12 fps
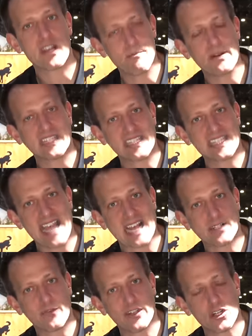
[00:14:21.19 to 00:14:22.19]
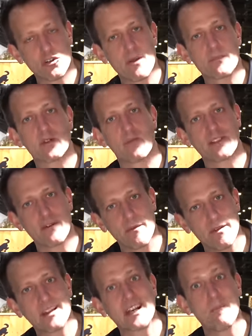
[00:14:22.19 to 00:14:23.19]
you put the snacks for the trip so when they're
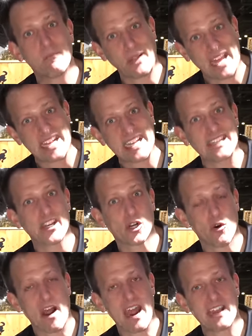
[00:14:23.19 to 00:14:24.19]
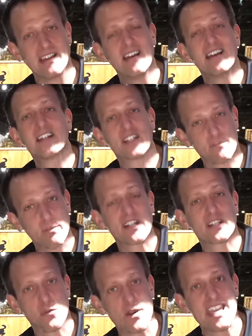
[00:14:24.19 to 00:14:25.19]
complaining and they're crying, just put a
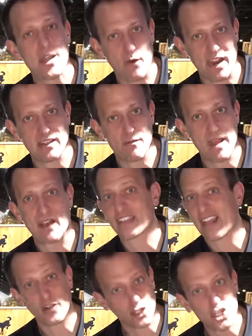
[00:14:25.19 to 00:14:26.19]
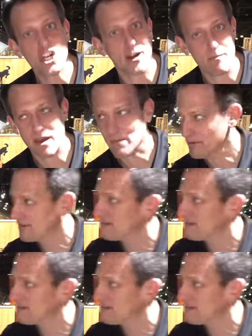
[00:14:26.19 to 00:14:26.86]
Twinkie right in their mouth. That'll shut them up